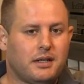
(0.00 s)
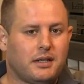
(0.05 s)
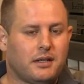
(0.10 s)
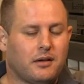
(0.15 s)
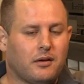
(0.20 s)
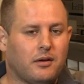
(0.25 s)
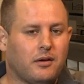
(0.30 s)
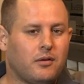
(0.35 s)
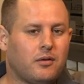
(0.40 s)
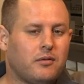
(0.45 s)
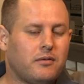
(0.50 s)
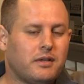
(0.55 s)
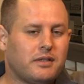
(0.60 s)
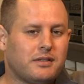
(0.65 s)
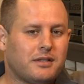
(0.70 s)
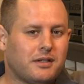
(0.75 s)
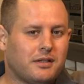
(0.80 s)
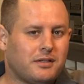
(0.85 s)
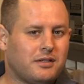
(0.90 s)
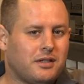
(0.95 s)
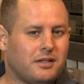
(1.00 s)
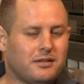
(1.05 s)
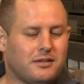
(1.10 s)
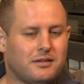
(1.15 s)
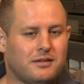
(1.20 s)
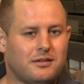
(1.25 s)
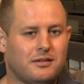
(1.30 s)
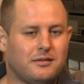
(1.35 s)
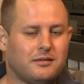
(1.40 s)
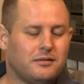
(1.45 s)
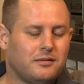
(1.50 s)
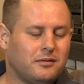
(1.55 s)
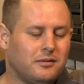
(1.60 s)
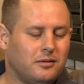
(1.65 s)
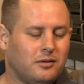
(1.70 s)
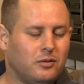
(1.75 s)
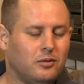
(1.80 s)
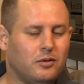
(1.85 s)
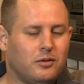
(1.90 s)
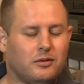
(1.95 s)
and I always just
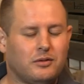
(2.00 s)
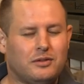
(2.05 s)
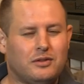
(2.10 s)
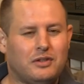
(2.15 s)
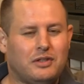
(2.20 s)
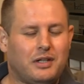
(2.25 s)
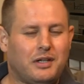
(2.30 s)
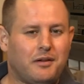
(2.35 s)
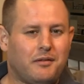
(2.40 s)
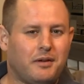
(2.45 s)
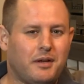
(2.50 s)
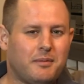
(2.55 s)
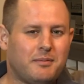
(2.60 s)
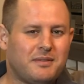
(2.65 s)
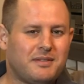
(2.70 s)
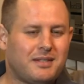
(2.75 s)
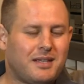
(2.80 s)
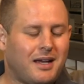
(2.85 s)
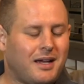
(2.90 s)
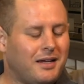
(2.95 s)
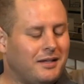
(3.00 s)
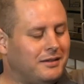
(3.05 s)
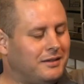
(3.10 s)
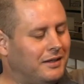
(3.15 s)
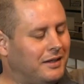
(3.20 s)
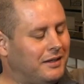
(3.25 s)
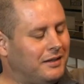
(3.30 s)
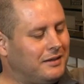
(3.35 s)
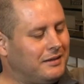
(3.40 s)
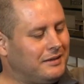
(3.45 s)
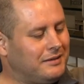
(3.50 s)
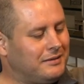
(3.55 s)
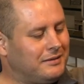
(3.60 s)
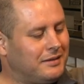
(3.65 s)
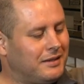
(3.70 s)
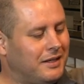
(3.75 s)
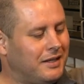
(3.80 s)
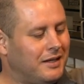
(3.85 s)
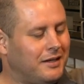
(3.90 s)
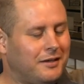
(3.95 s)
look on their website, and
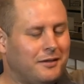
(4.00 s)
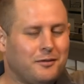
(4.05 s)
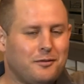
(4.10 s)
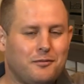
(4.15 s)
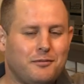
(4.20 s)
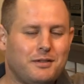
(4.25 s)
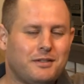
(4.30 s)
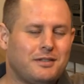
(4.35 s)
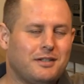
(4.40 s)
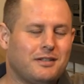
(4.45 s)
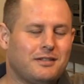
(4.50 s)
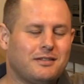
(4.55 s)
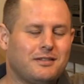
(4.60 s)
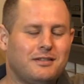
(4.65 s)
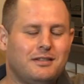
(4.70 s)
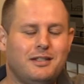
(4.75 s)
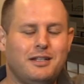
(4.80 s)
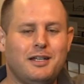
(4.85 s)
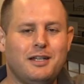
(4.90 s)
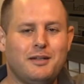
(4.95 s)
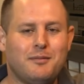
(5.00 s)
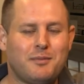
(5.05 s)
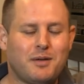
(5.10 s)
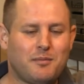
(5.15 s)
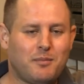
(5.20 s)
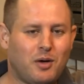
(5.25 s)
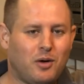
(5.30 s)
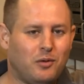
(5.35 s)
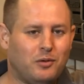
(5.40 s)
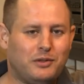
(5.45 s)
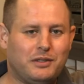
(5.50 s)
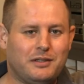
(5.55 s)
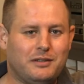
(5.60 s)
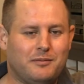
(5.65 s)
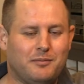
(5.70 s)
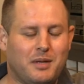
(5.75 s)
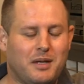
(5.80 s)
I always just dream about it.